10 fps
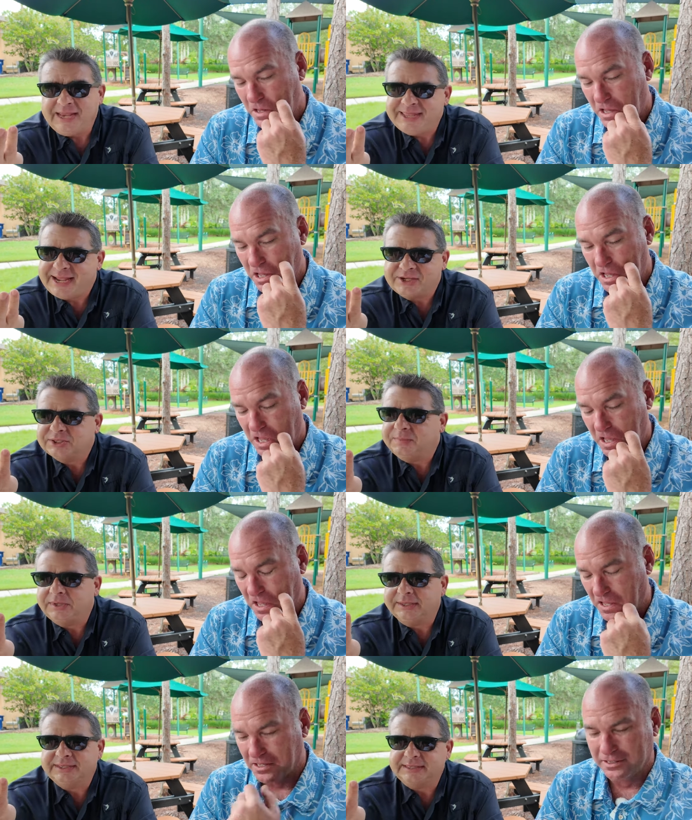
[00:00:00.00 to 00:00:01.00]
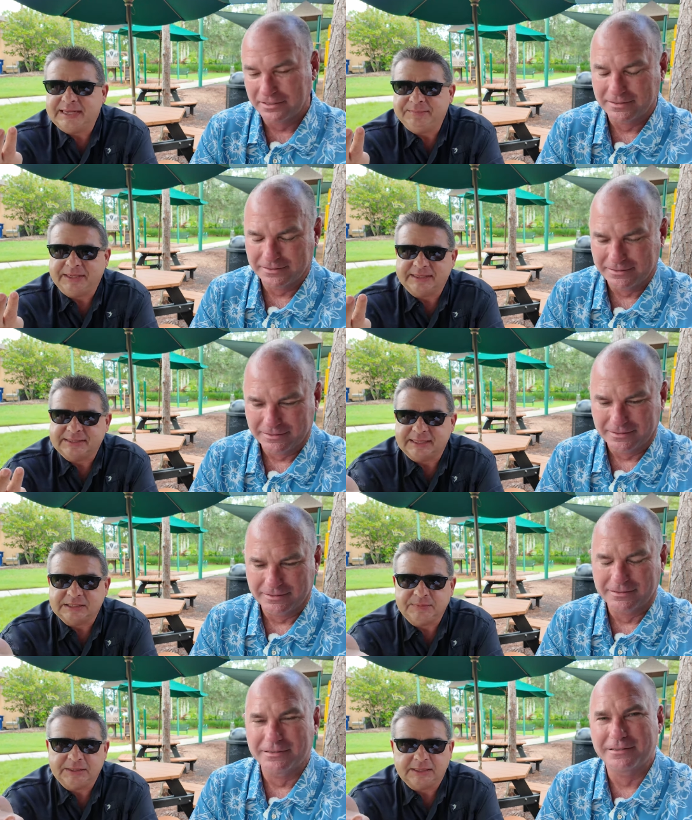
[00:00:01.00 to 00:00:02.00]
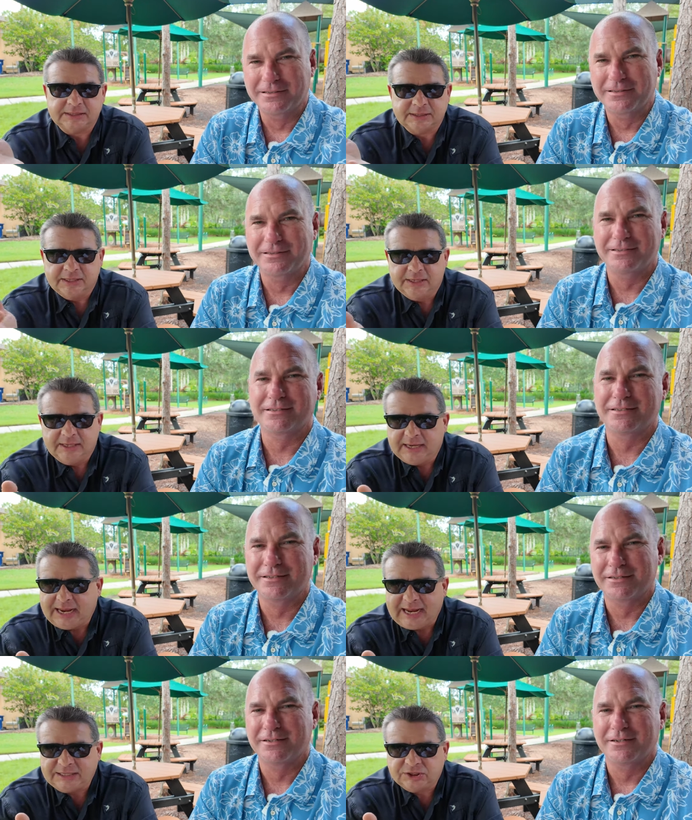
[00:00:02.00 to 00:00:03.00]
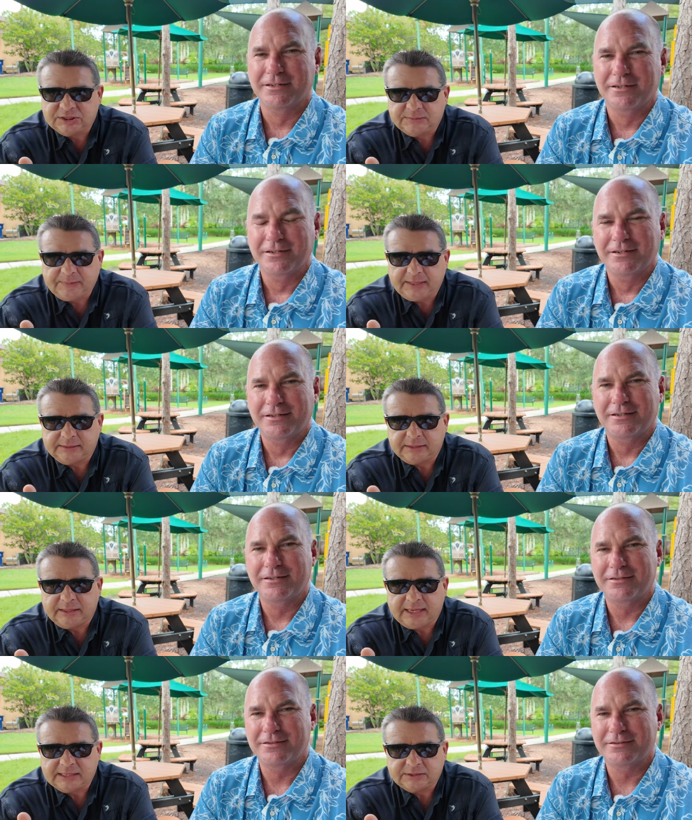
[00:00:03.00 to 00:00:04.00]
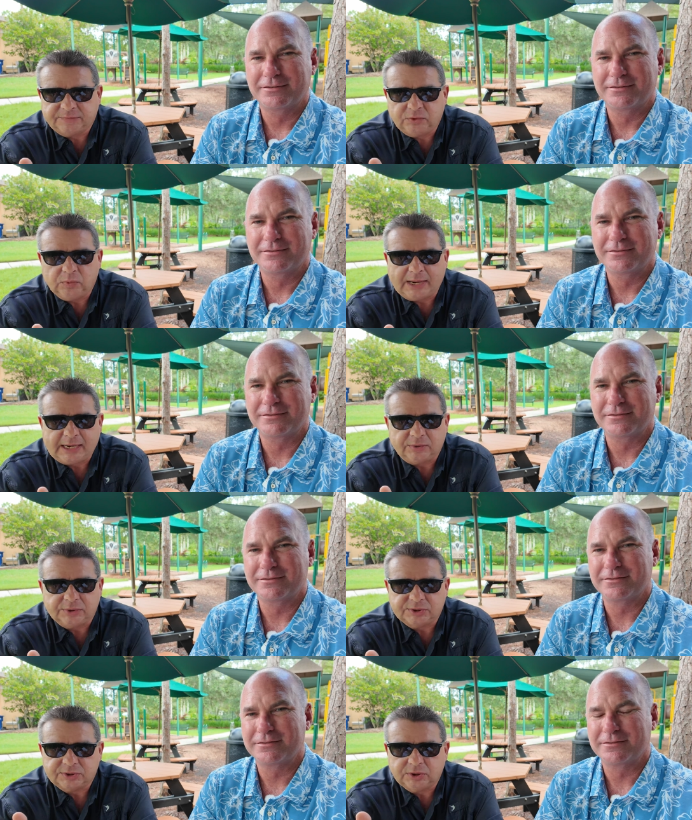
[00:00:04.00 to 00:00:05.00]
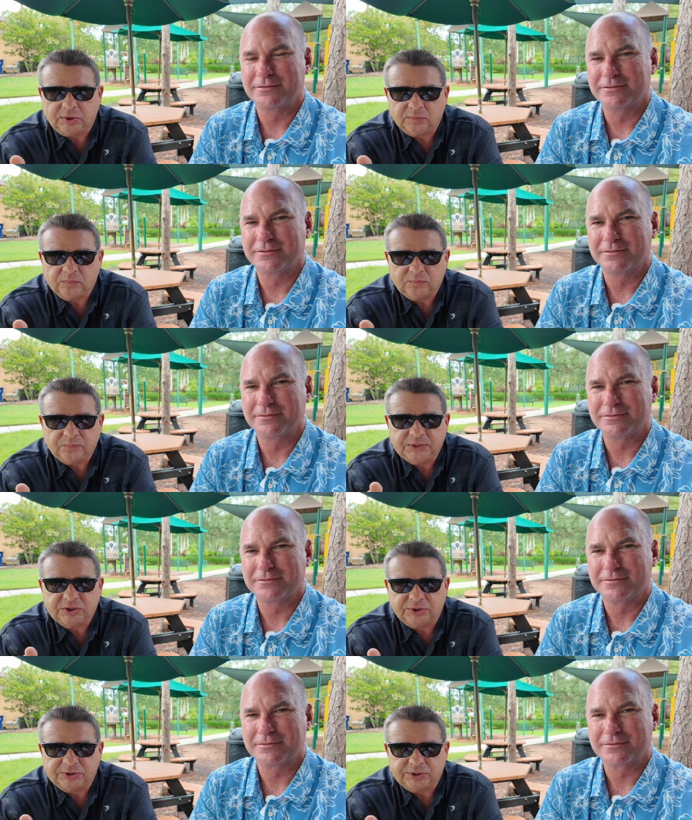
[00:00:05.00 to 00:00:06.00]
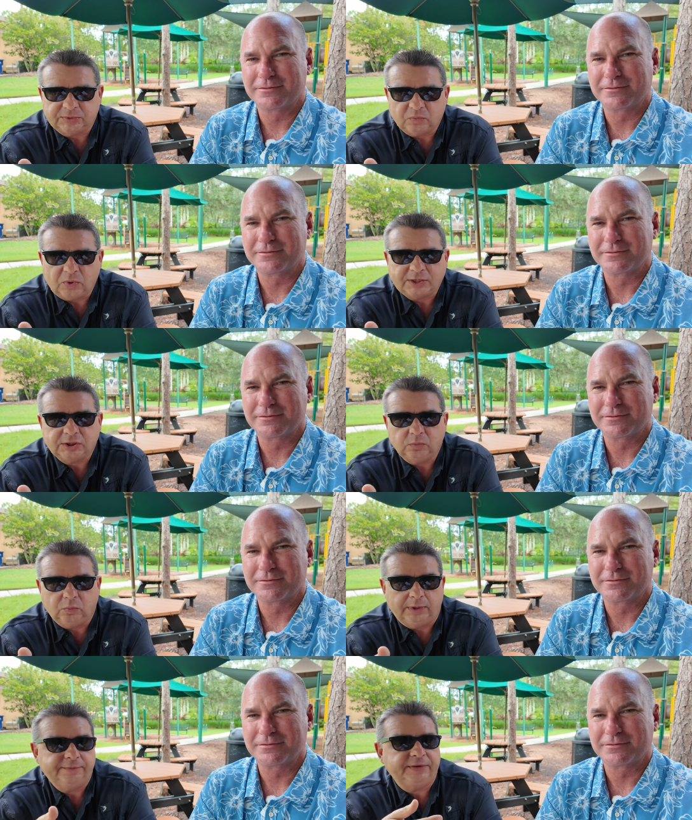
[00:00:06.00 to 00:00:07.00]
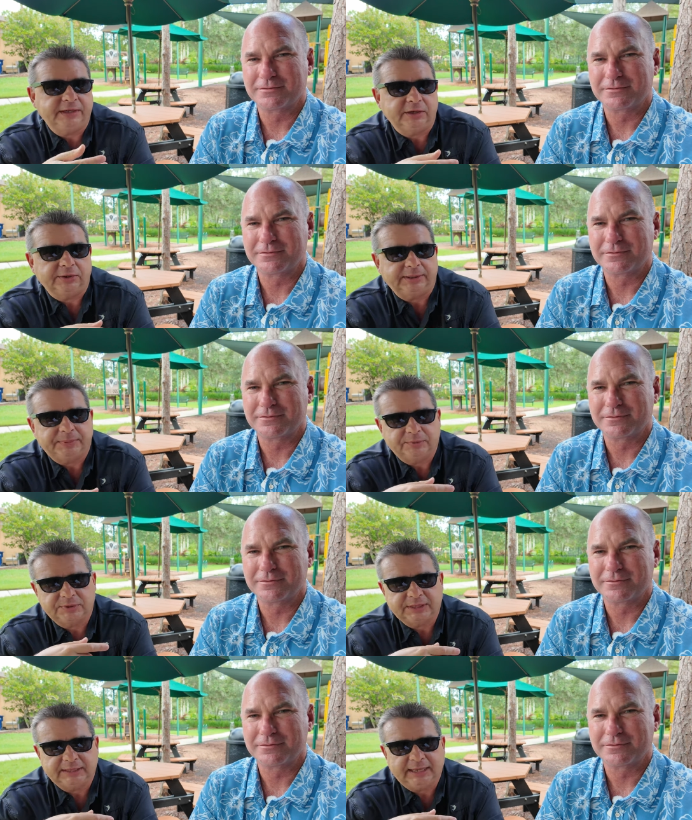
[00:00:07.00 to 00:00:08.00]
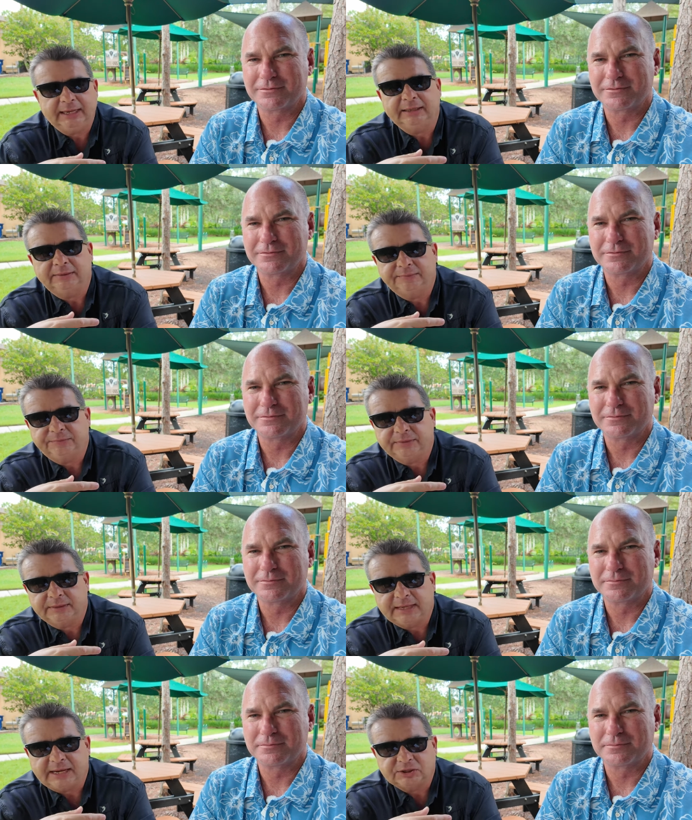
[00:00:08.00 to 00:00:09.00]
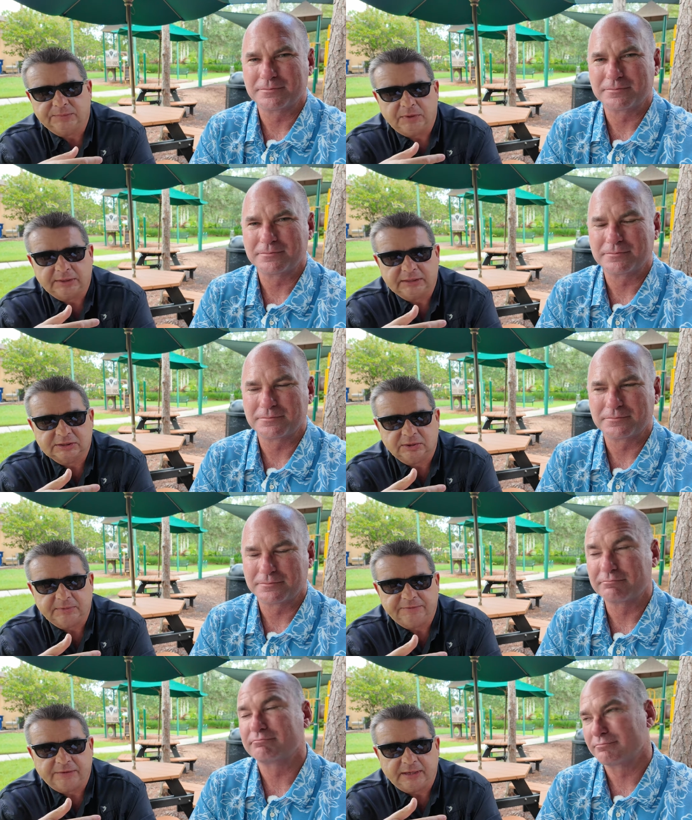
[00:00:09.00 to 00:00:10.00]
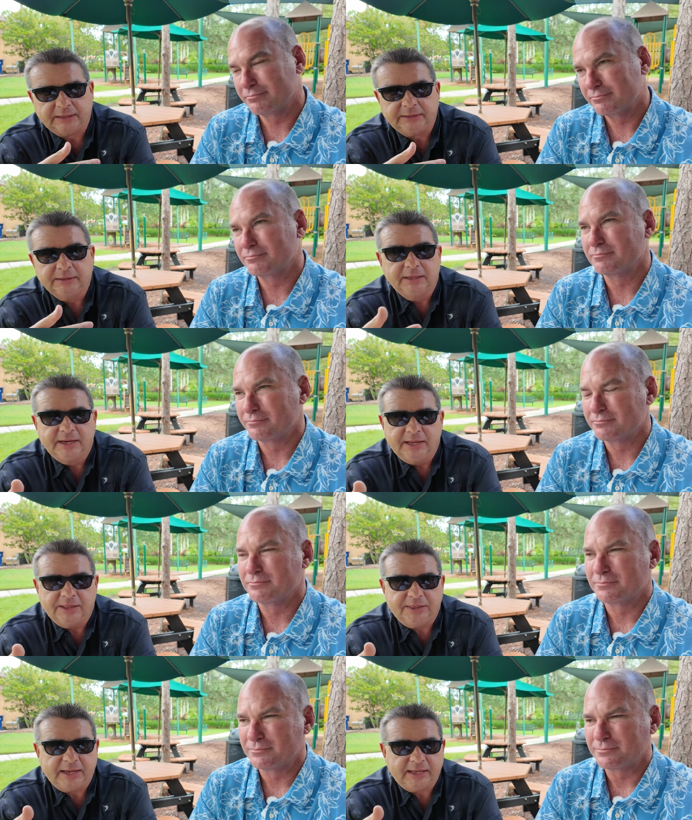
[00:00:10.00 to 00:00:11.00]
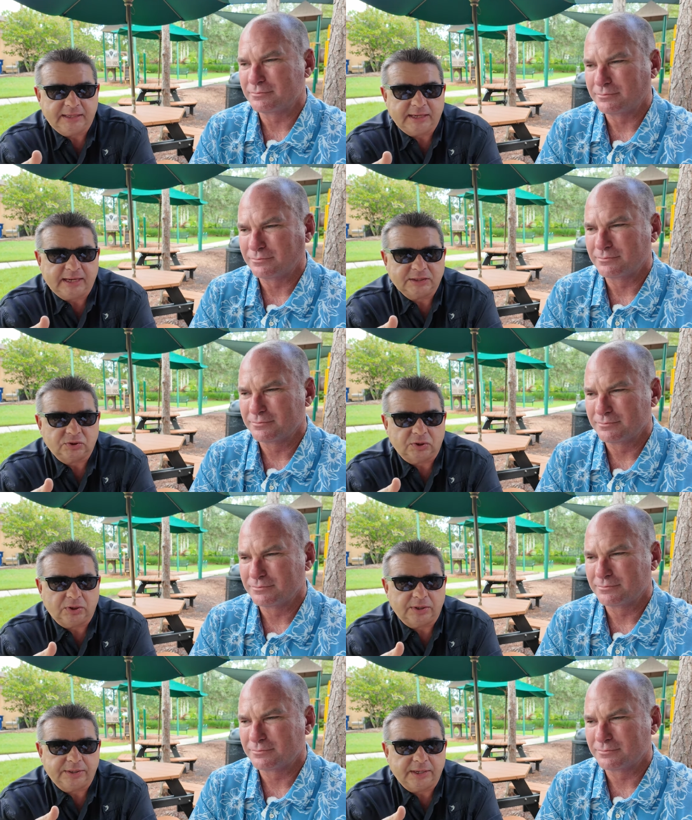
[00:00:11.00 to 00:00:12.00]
Speaker 1: And the housing market is not making sense, because I just spent the last few hours, you know, researching, watching one video that people were saying, hey, the housing market is going to be fine. Then I saw